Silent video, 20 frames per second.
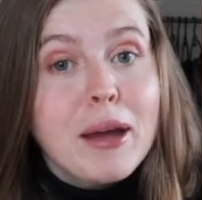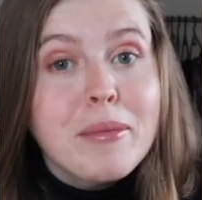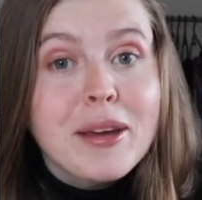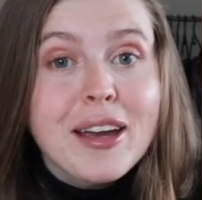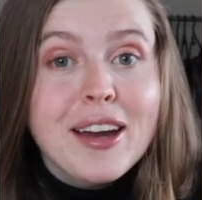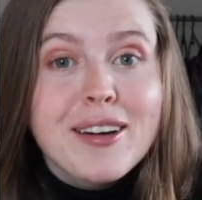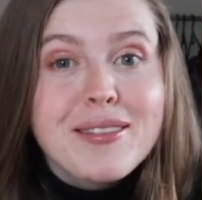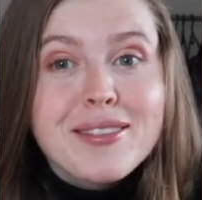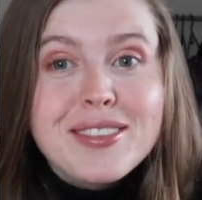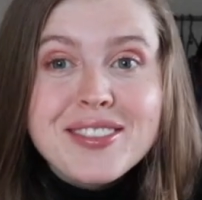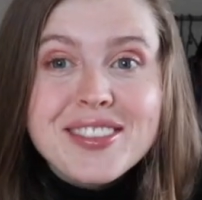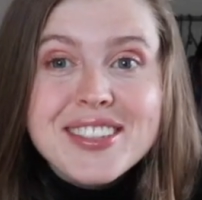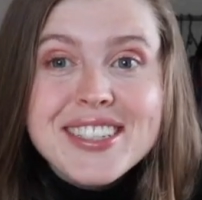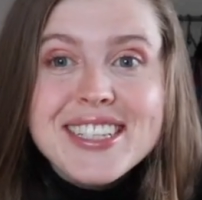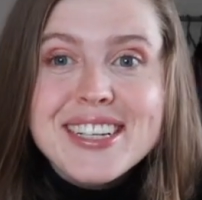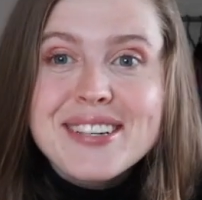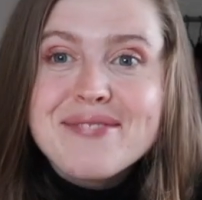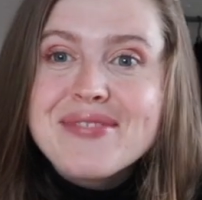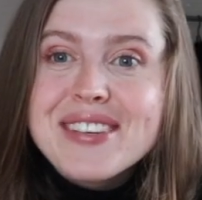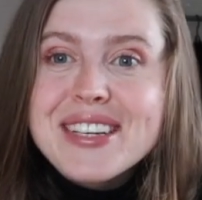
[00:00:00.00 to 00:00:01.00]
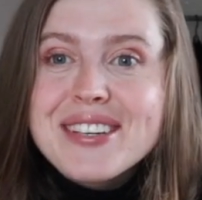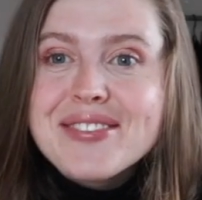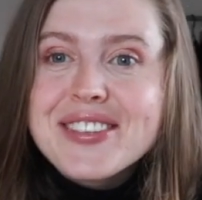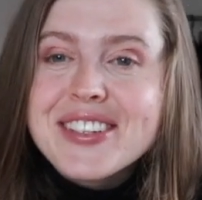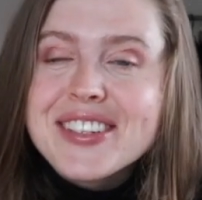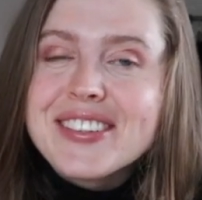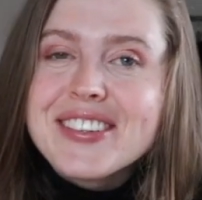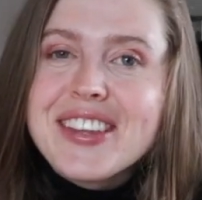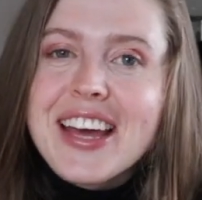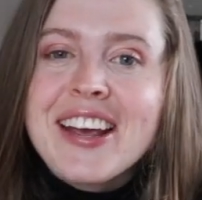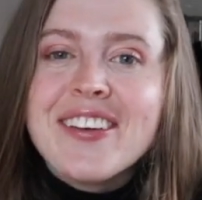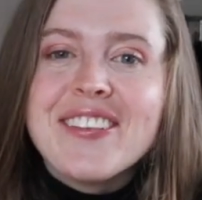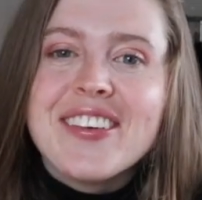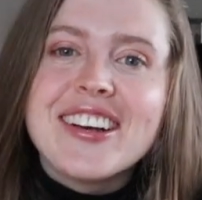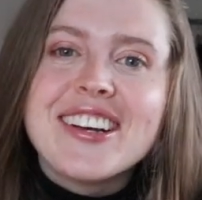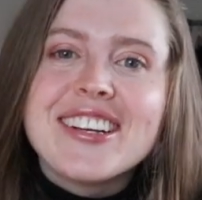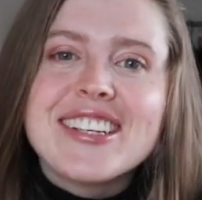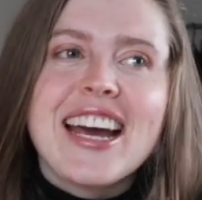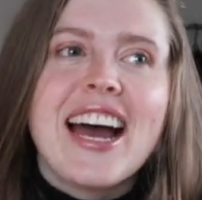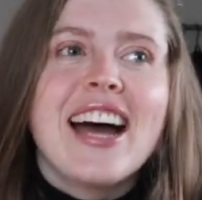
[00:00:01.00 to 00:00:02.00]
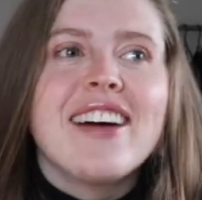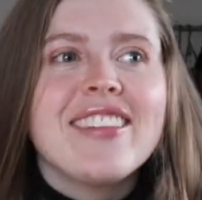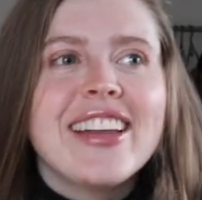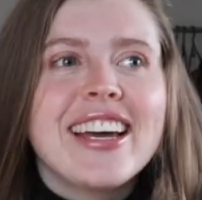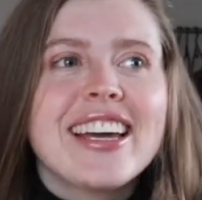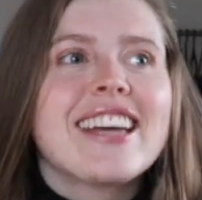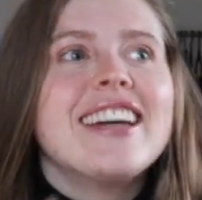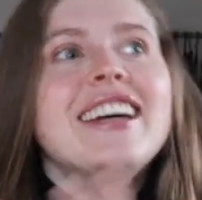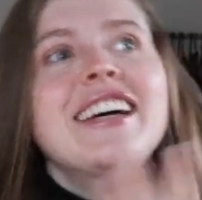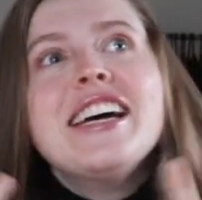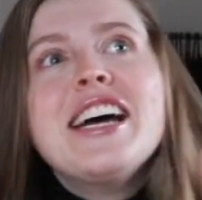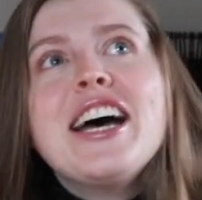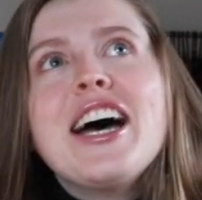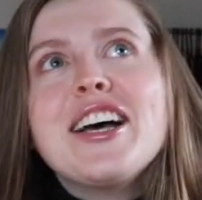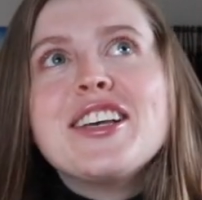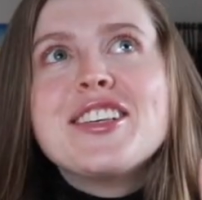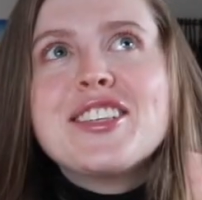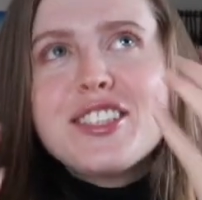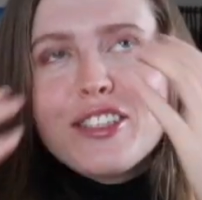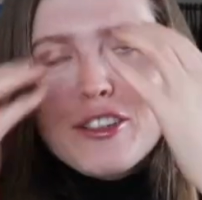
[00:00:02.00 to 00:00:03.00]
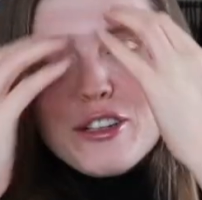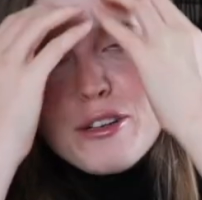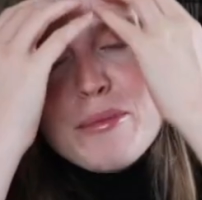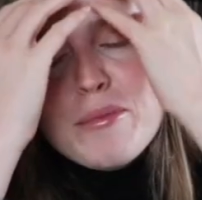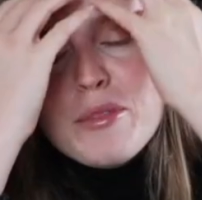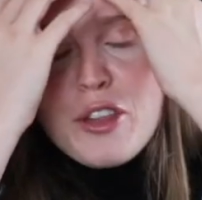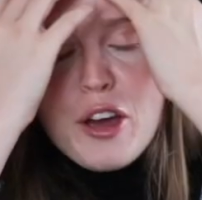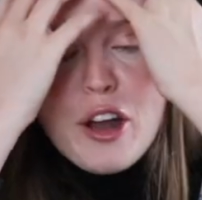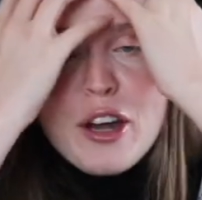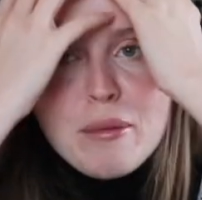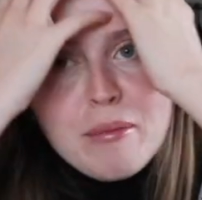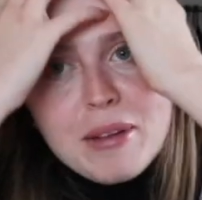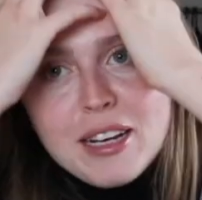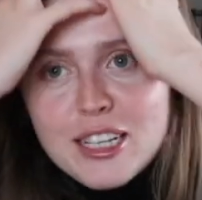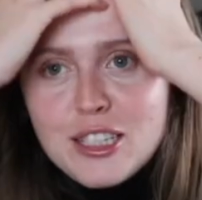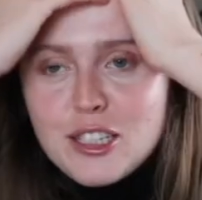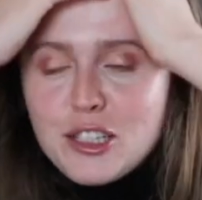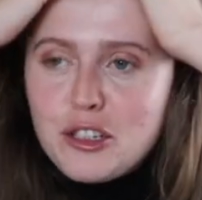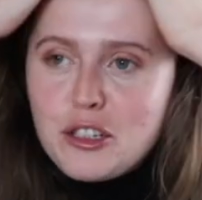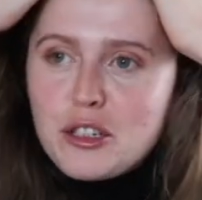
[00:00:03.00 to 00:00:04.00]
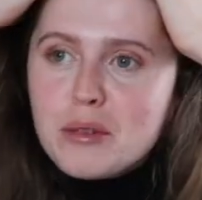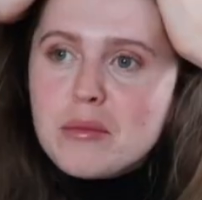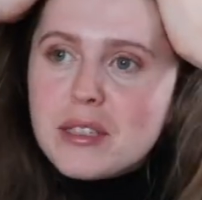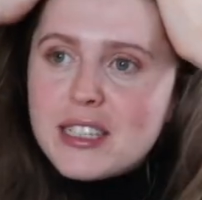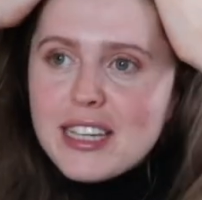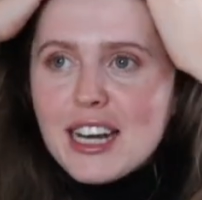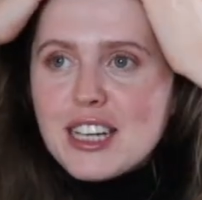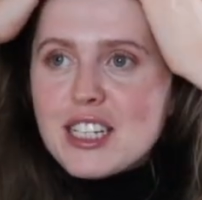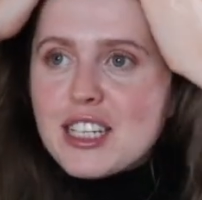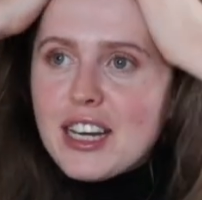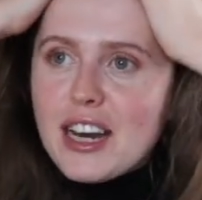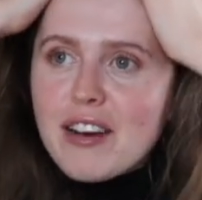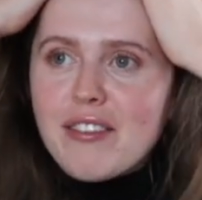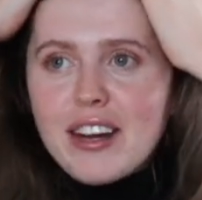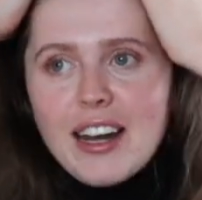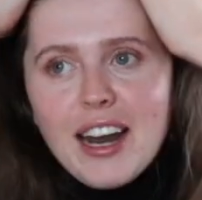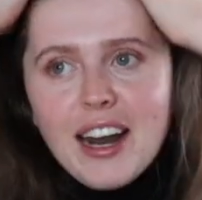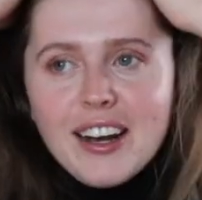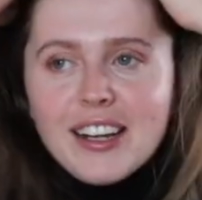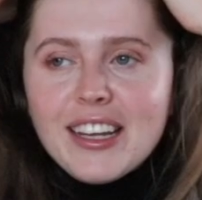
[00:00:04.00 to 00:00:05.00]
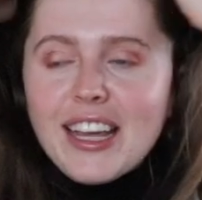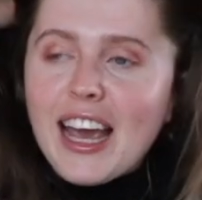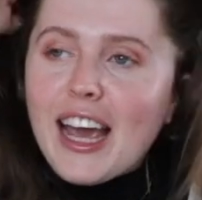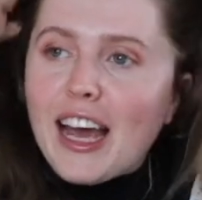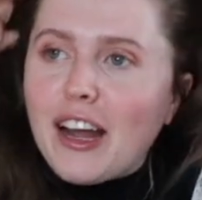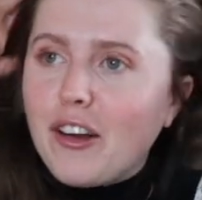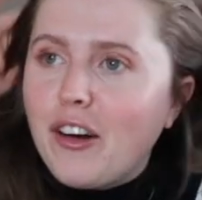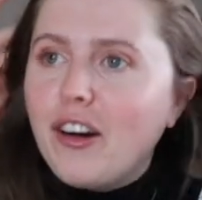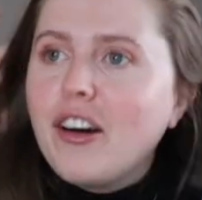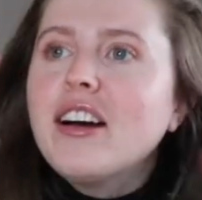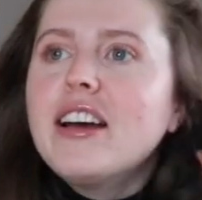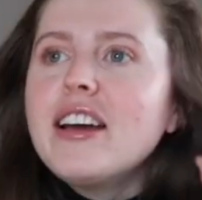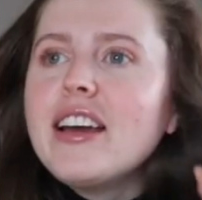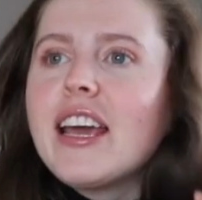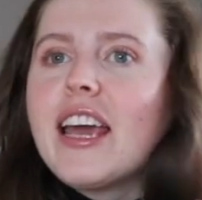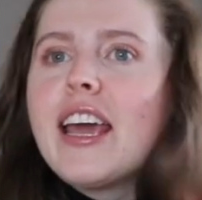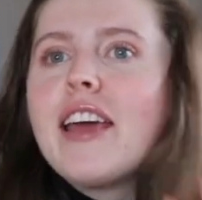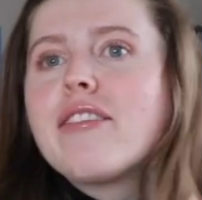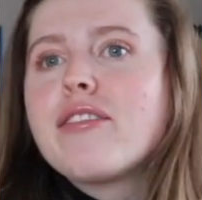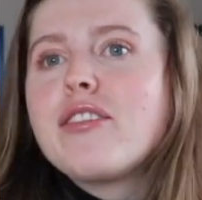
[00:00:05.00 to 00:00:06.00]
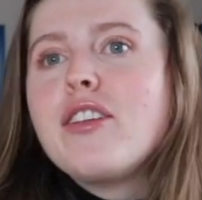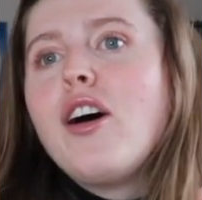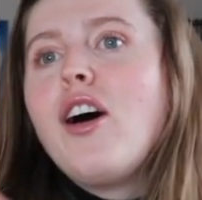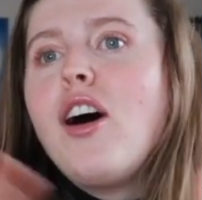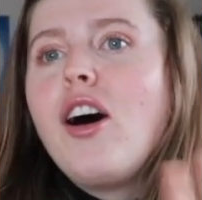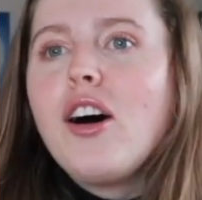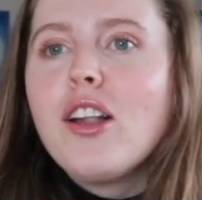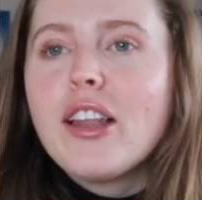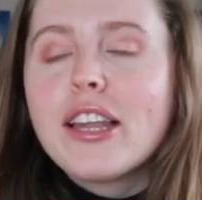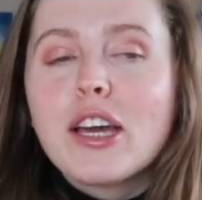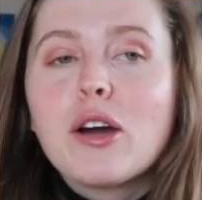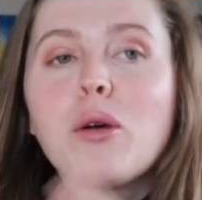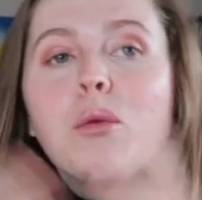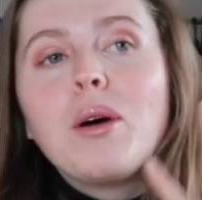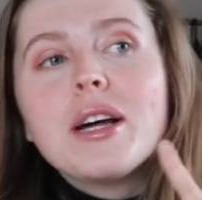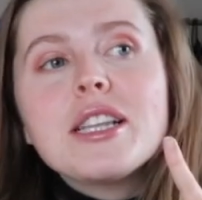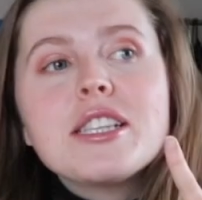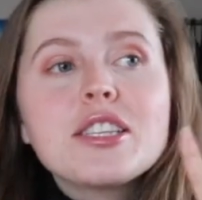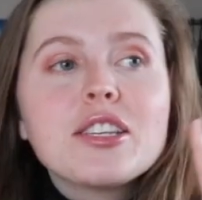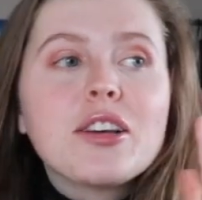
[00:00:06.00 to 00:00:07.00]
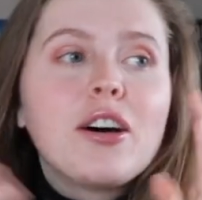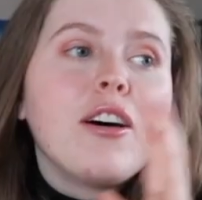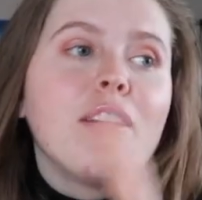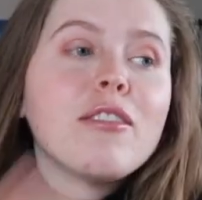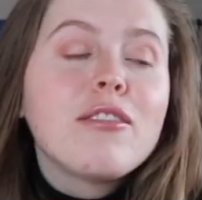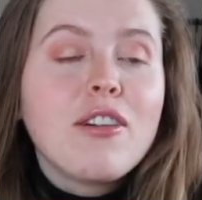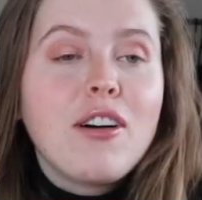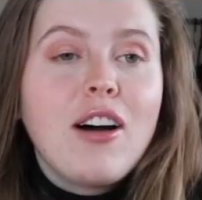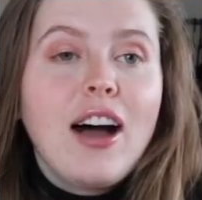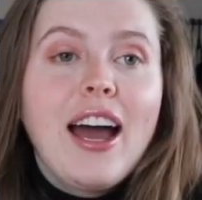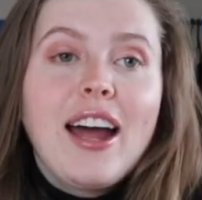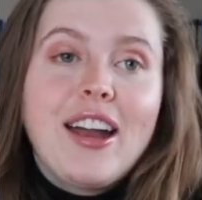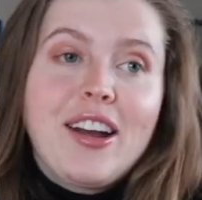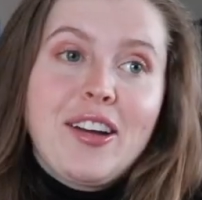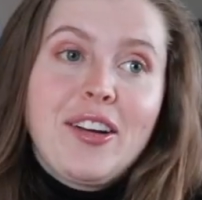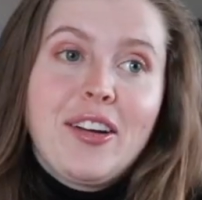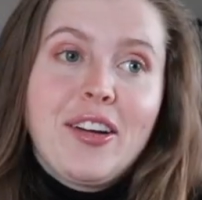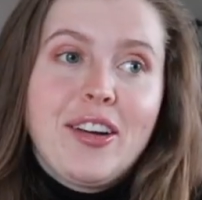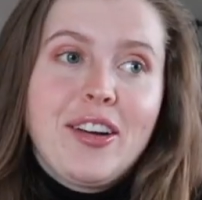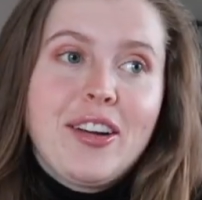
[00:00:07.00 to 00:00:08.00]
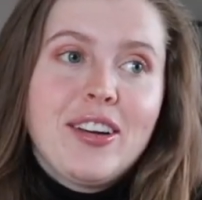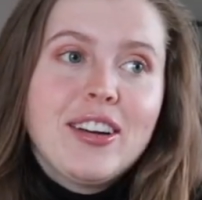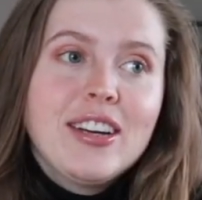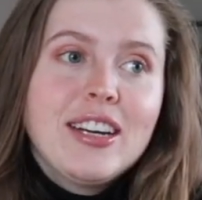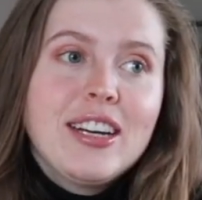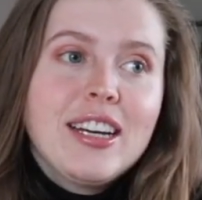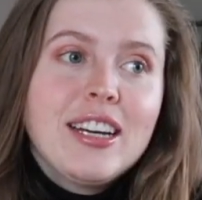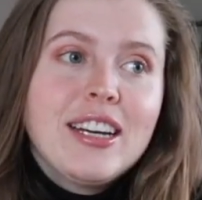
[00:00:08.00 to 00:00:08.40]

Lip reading: be helpful for some people if they wanted to have like a Zoom 30-minute Zoom session every now and again, or if not, or like a once off, or I don't know.